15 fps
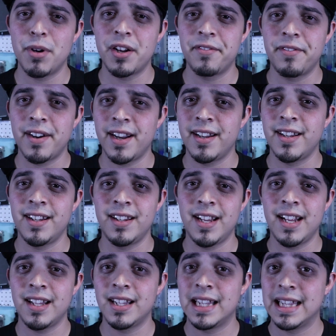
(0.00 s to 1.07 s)
modified in
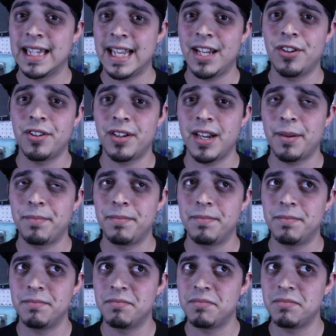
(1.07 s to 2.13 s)
a later
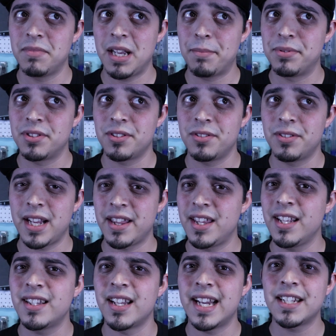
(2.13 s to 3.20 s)
episode. I
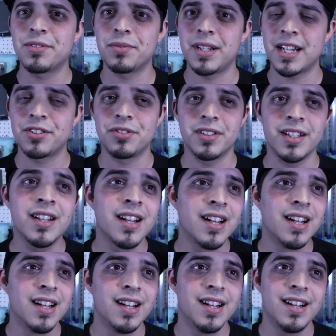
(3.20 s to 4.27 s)
think the next one, actually.
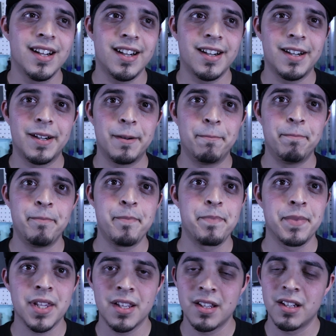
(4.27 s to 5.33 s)
So
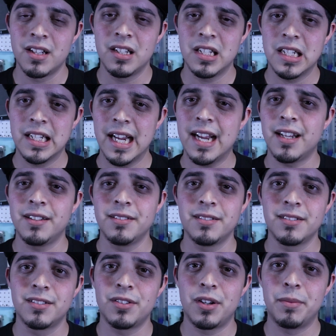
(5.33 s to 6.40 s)
I'm
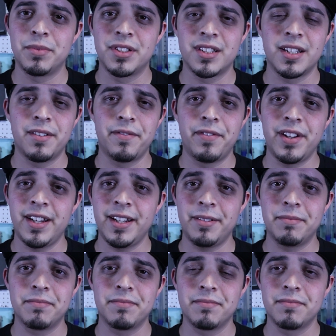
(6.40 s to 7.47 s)
just going to fit
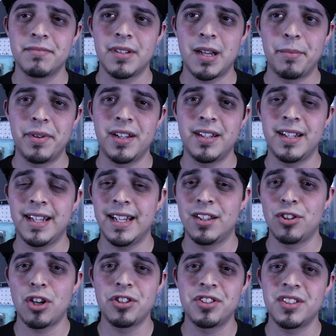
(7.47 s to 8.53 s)
it. I'm going to
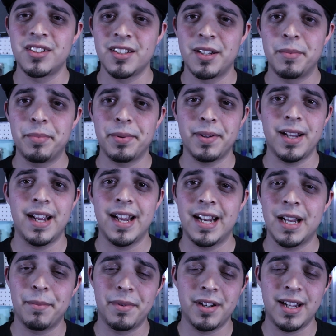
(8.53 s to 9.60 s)
enlarge the sump,
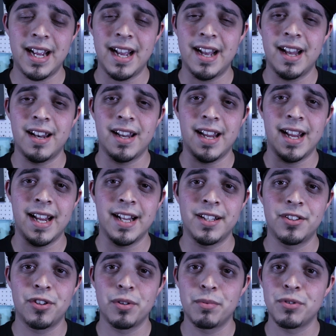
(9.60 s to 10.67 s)
and I'm going to add a
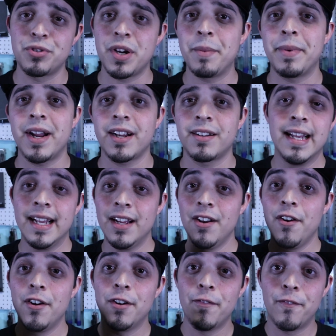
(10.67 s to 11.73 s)
turbo drain back.
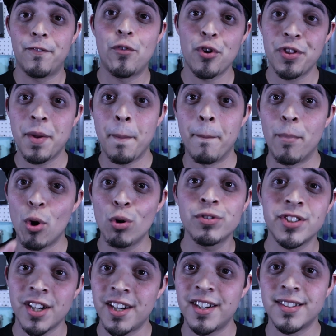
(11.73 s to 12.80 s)
For the
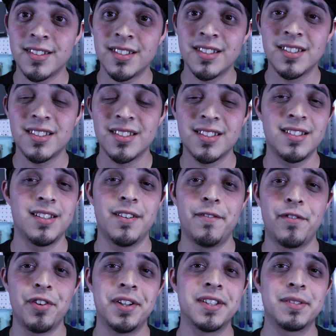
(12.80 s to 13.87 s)
bolt-ons
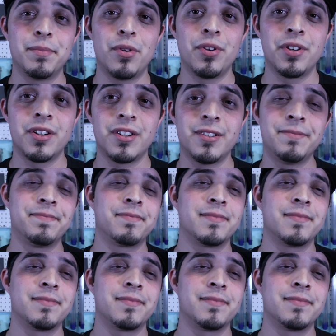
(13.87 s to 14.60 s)
for this motor,